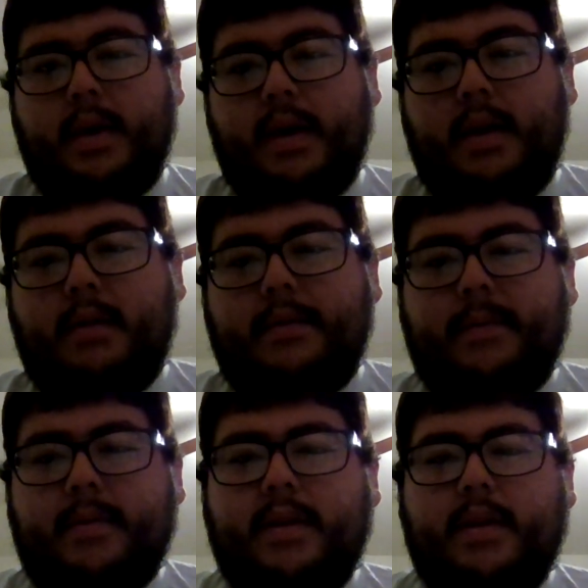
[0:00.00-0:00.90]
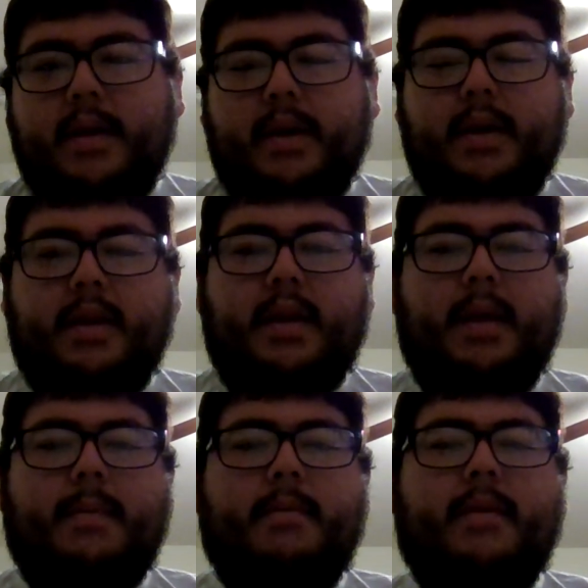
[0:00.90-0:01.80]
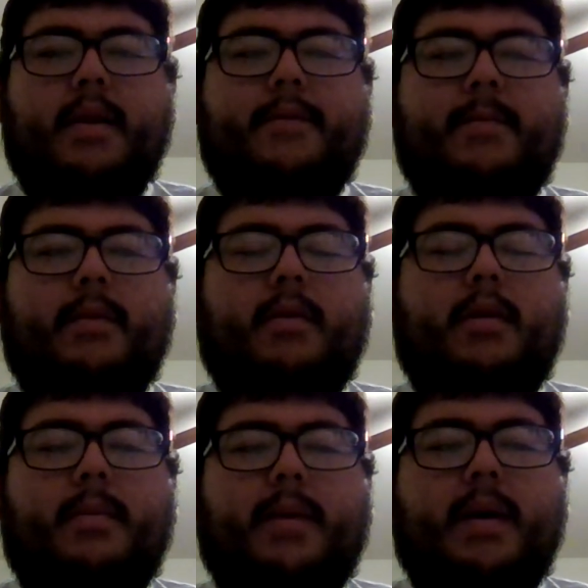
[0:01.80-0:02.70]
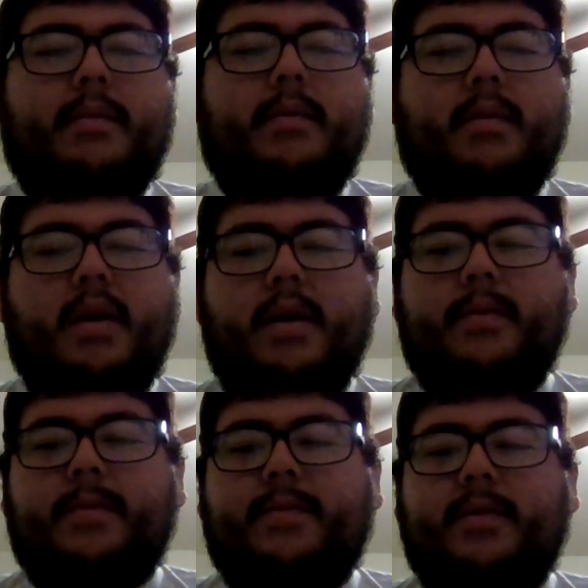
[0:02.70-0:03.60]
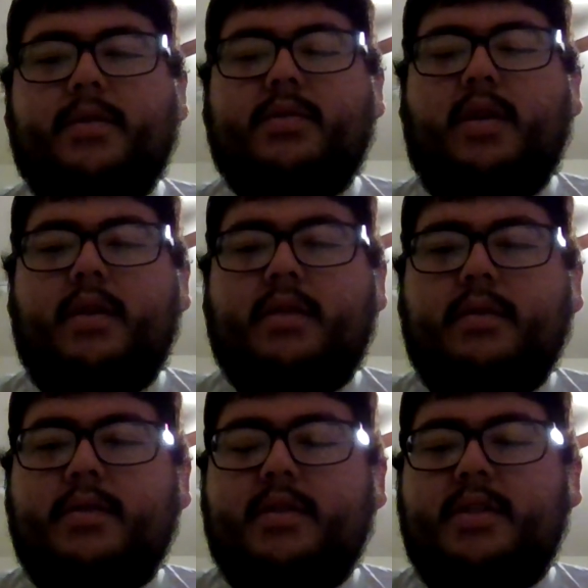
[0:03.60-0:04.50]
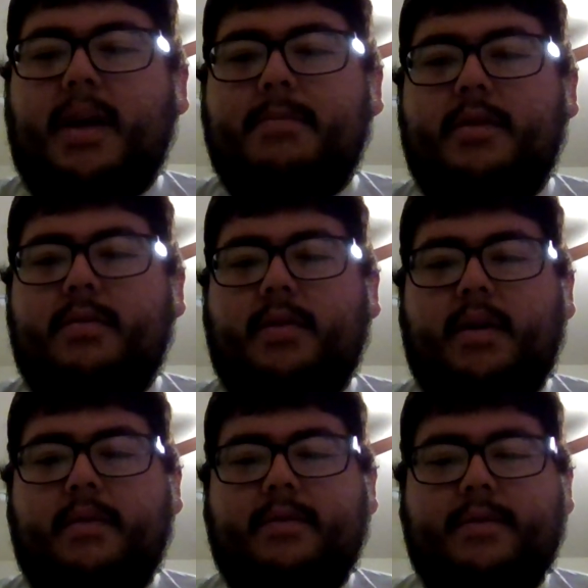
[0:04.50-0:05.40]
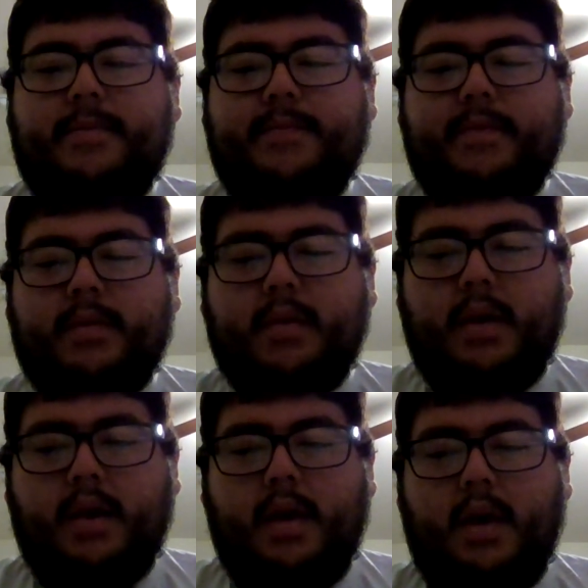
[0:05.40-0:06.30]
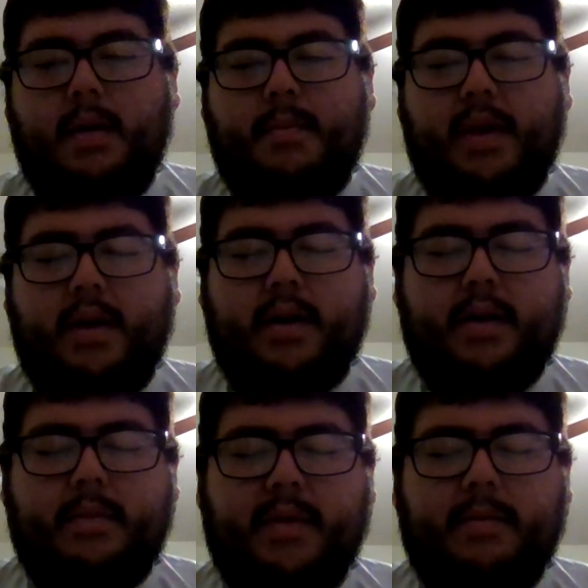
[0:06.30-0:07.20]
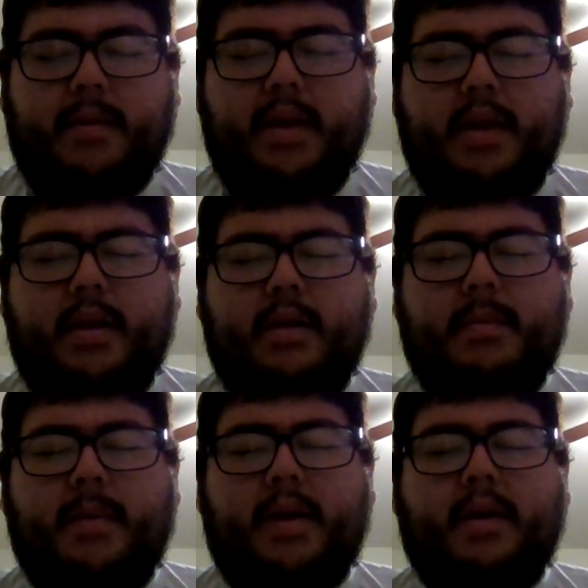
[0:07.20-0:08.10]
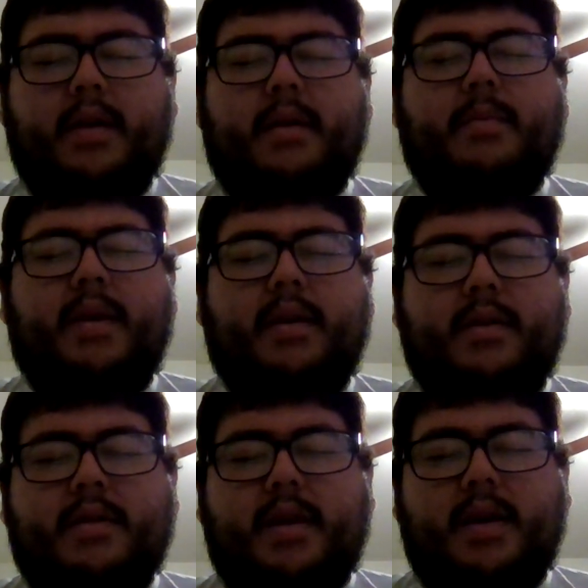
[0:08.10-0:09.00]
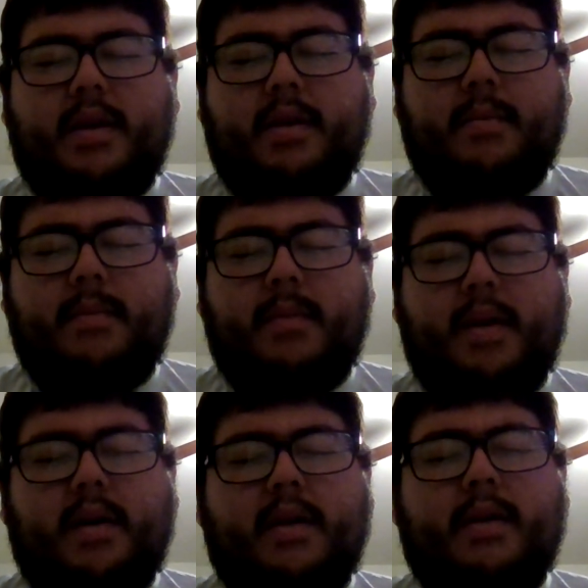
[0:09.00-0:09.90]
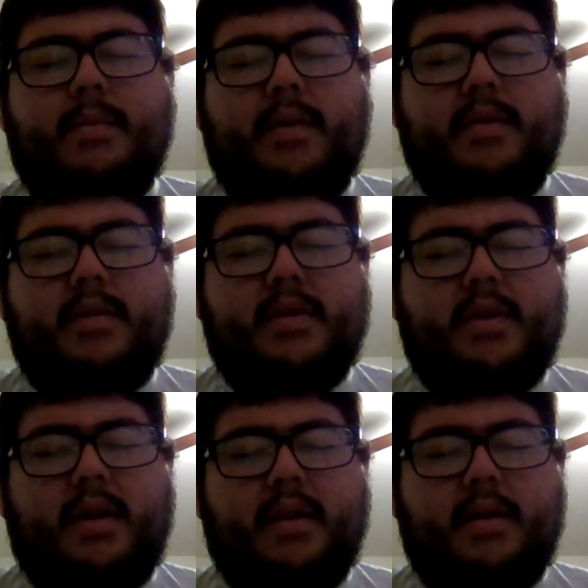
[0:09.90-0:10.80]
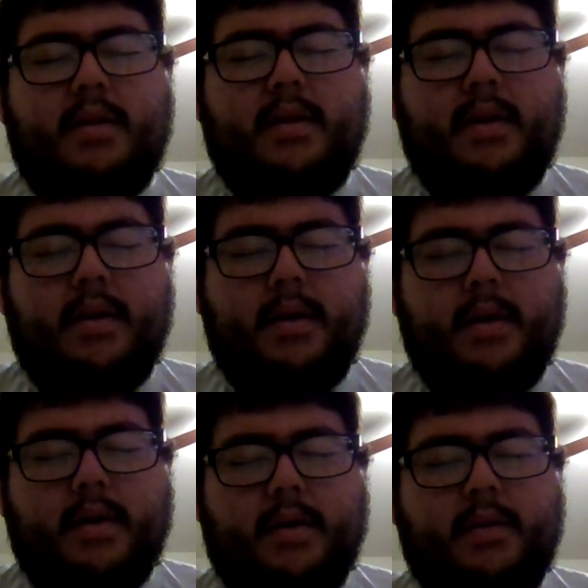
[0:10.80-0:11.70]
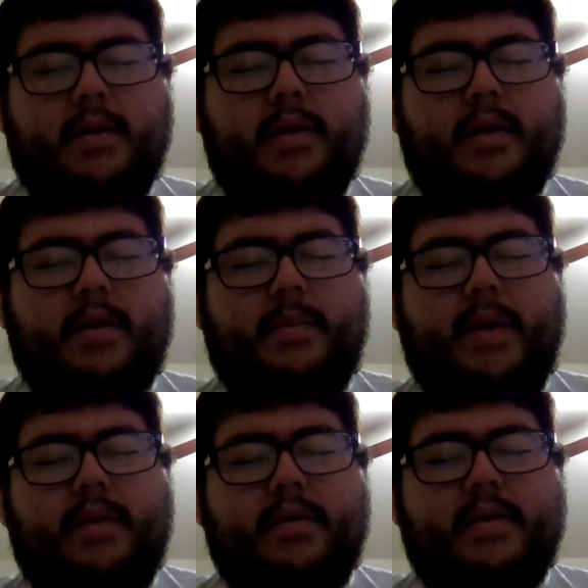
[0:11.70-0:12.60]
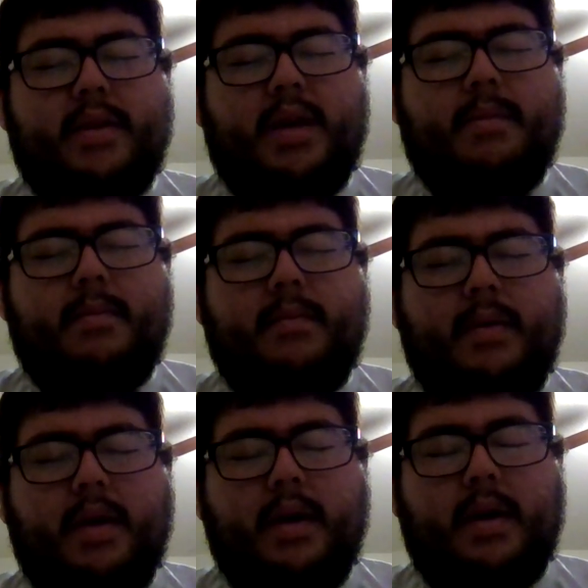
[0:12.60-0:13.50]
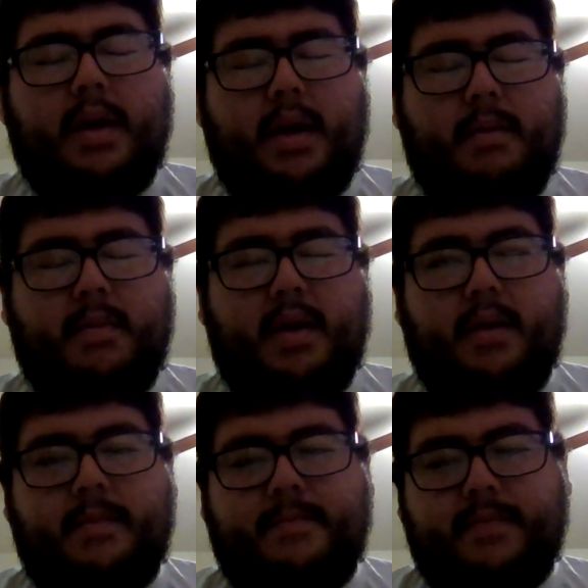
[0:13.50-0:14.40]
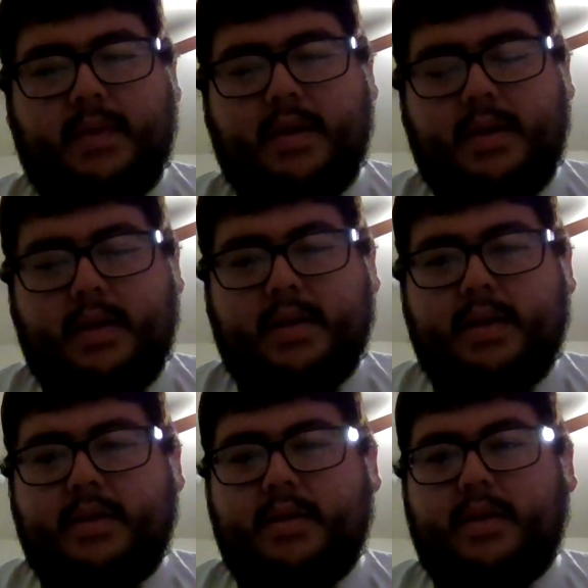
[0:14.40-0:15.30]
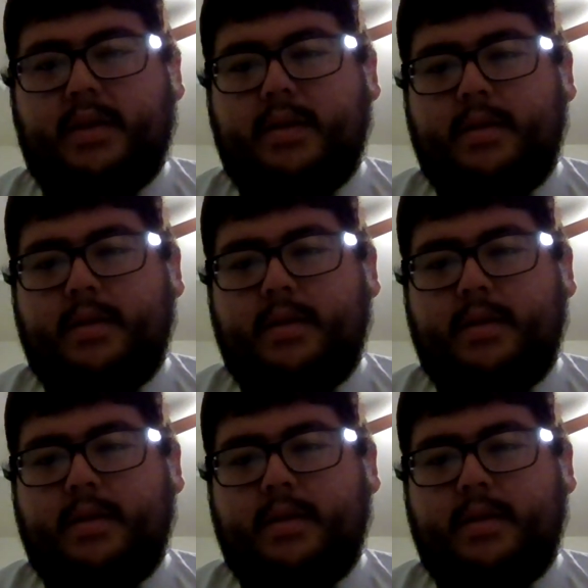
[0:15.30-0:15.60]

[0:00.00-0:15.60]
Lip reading: Hello everyone. Today we'll be reading from the Holy Bible from First Chronicles chapter 12. May God help me read, may God help me understand, may God help you understand. Glory and honor be to his name. Amen. Let's get started.